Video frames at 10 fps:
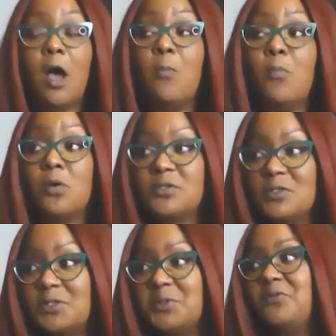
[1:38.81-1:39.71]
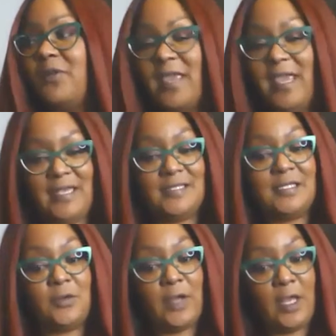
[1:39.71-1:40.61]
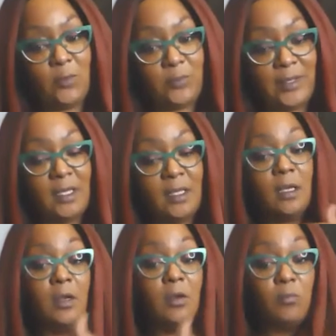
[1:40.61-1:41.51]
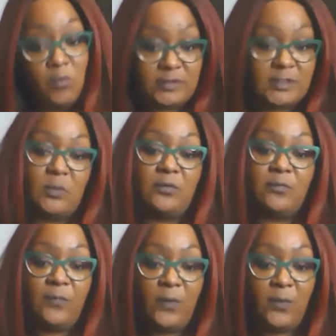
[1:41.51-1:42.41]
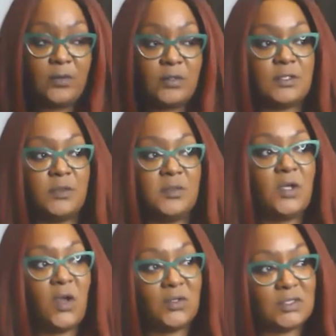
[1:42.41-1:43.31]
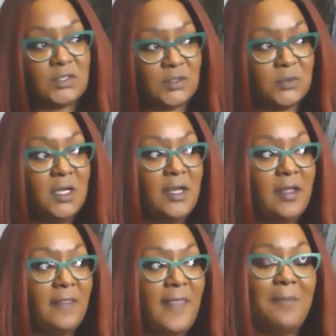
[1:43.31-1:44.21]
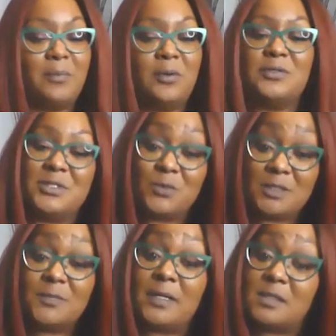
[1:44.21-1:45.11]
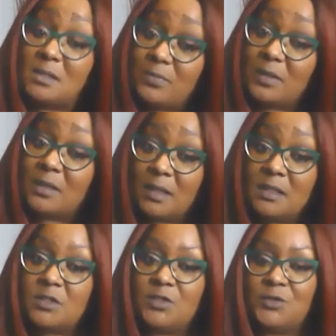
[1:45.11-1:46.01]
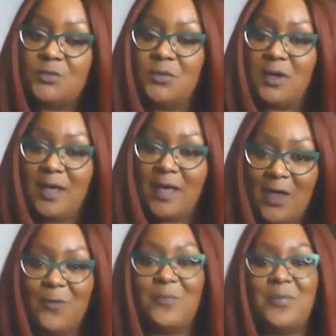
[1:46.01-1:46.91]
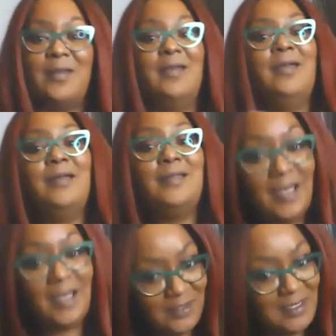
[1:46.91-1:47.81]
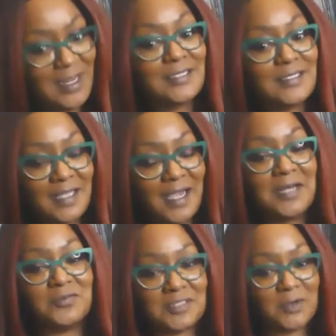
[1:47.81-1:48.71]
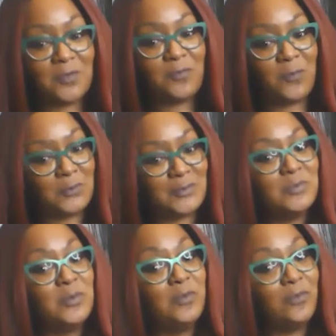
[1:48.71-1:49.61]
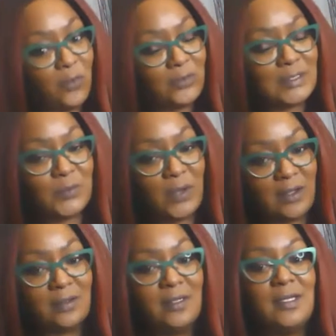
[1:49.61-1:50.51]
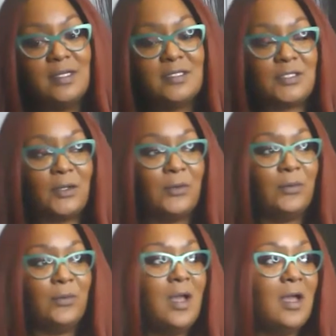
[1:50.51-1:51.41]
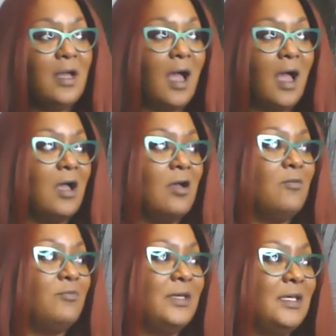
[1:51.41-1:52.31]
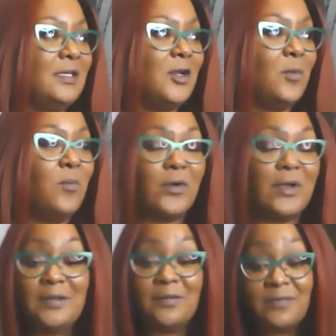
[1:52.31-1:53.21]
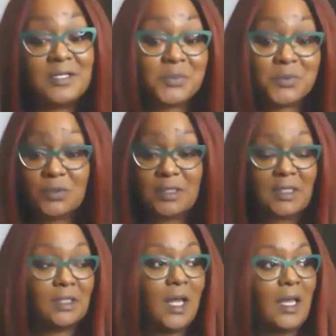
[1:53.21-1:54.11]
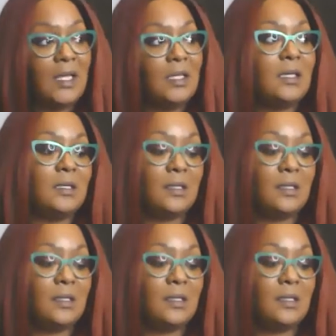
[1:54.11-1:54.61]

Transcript: a multitude of hands that are helping move someone forward. So it's also that person's responsibility to help the the next kind of set of folks move forward as well. So, yeah. um, you know, more individually, like